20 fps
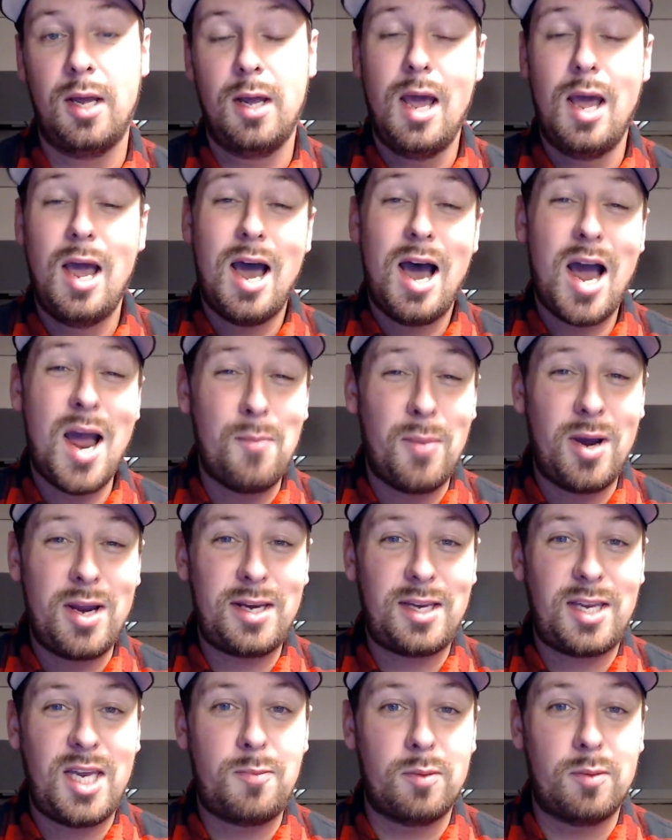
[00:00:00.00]
I might
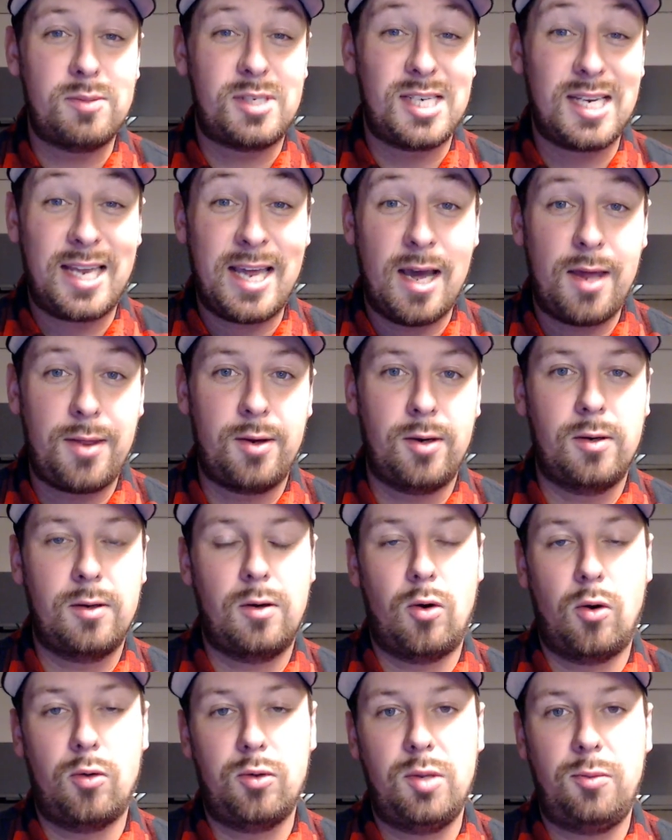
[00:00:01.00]
keep them together
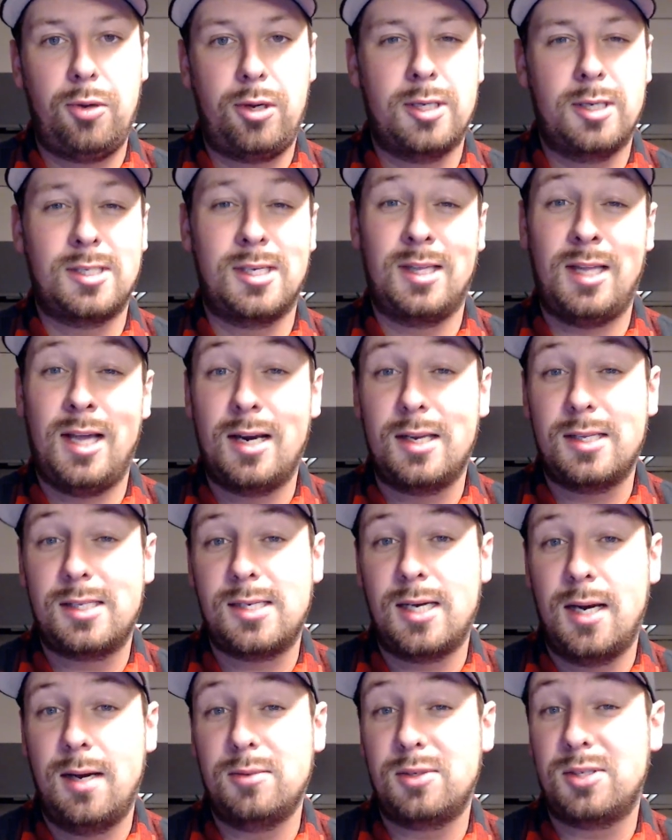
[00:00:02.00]
only because a lot of
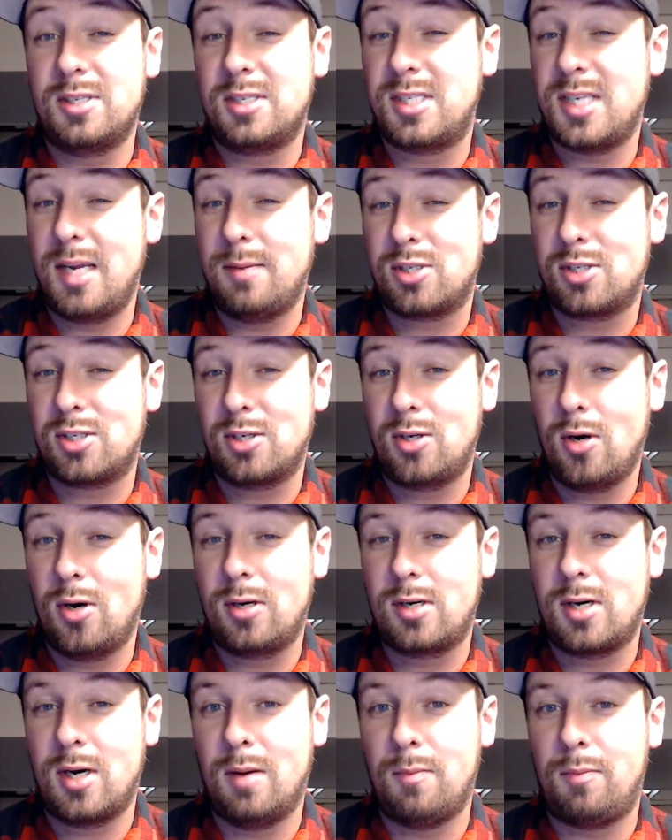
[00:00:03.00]
times the same cigar
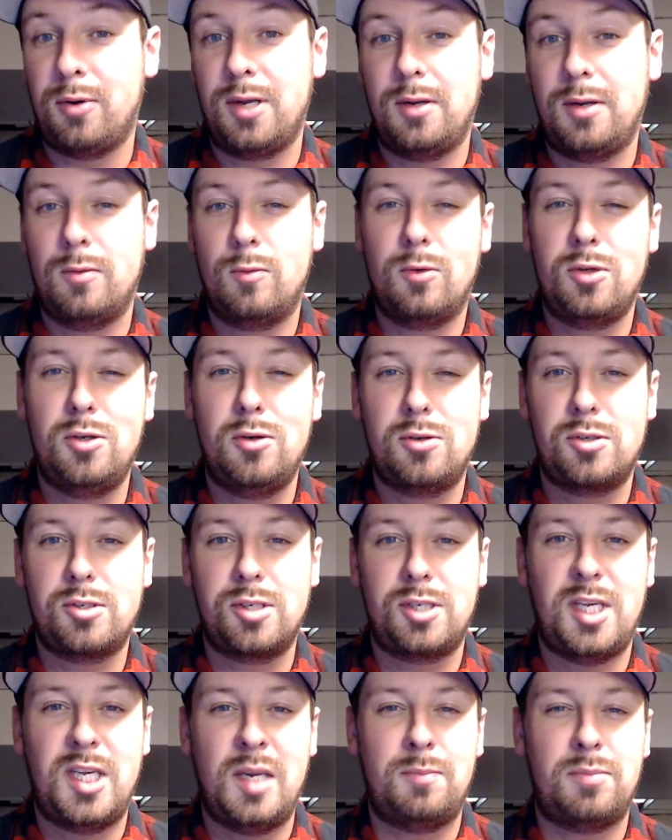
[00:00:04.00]
company will usually
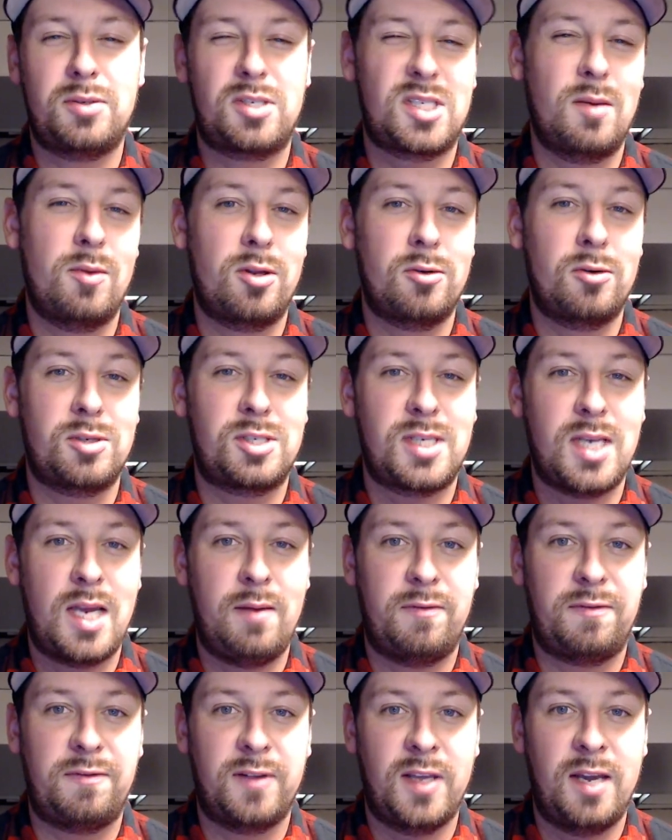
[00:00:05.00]
keep some of those same
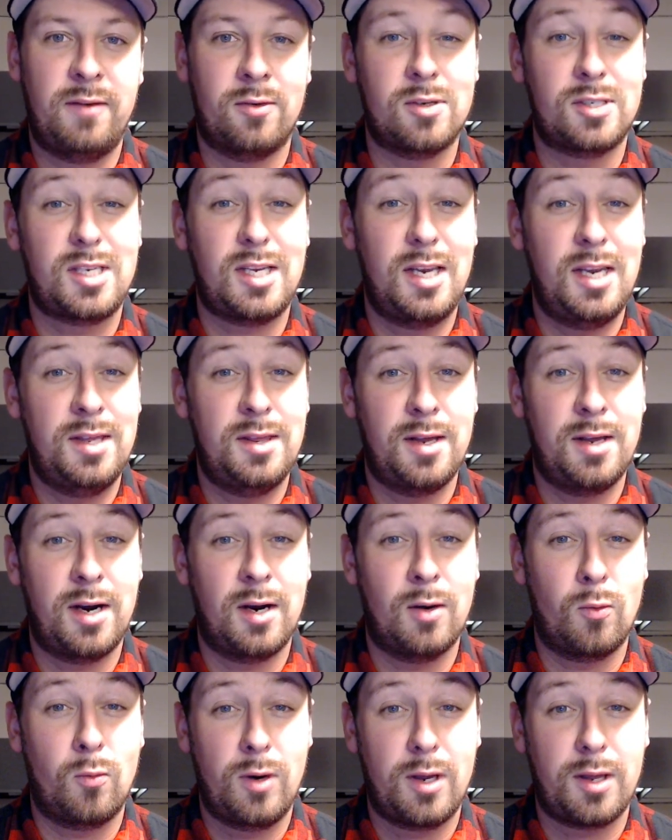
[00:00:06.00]
flavors in there
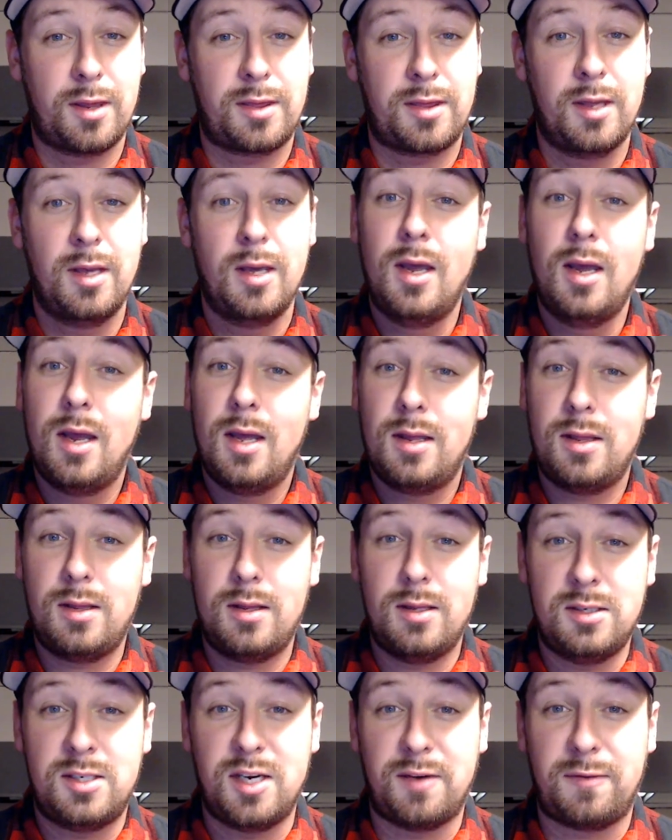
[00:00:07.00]
with
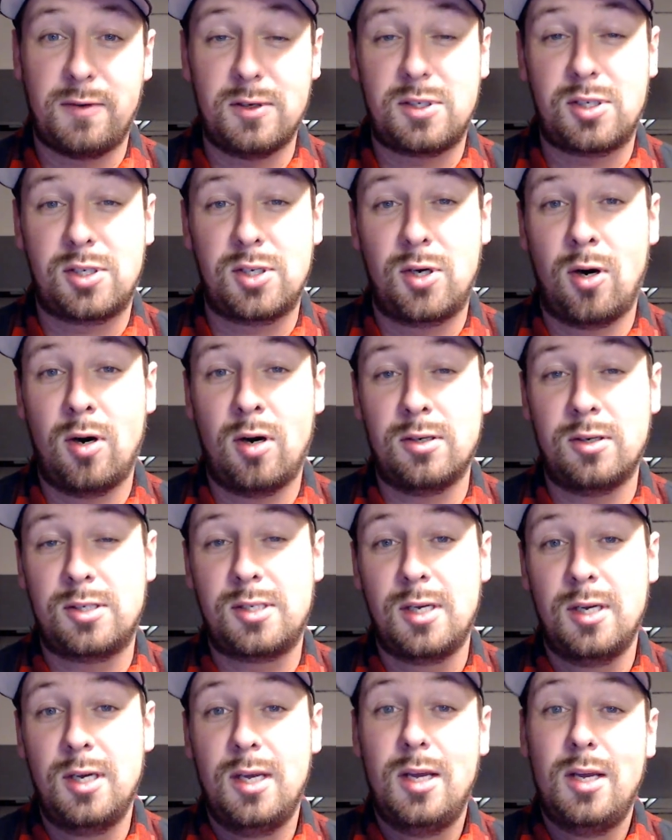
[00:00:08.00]
different cigars.
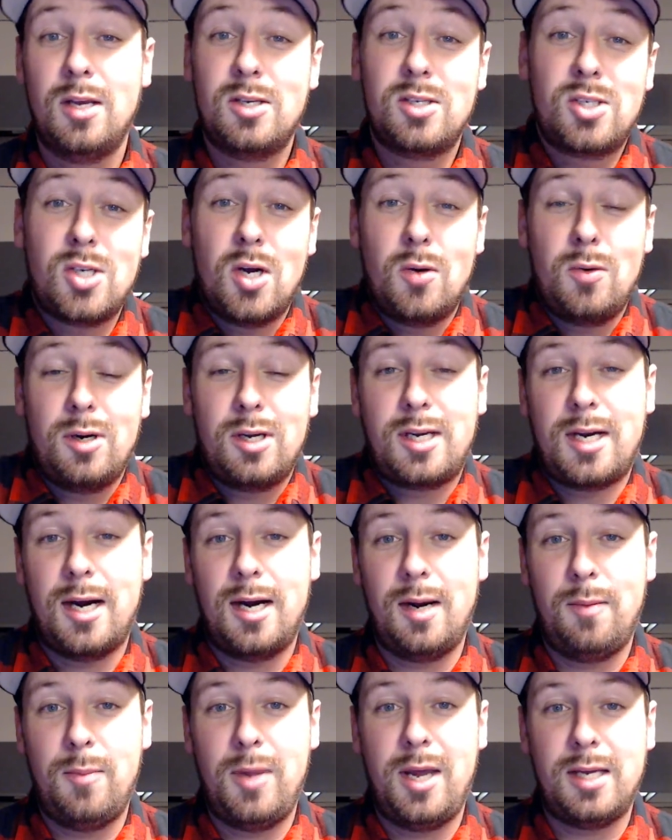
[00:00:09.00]
So it kind
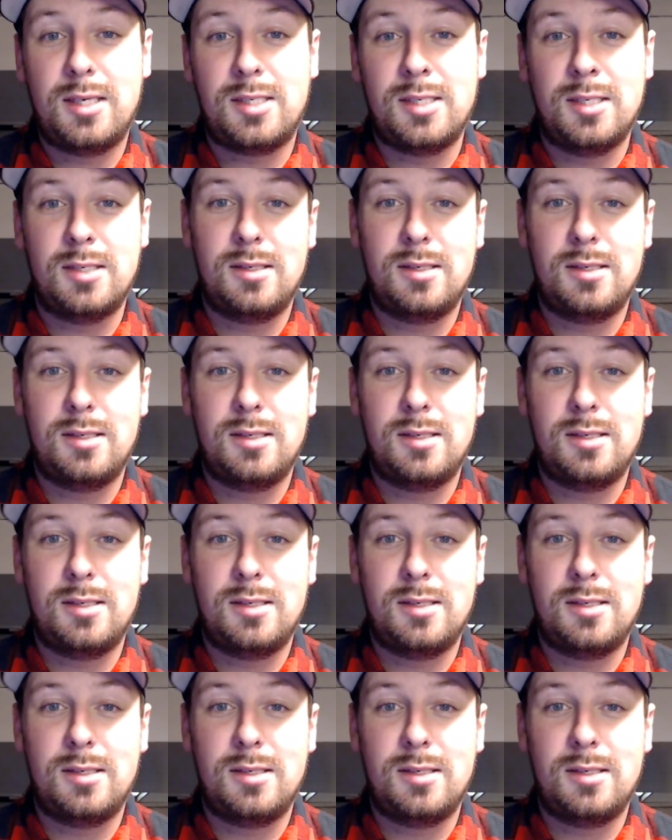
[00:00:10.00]
of makes it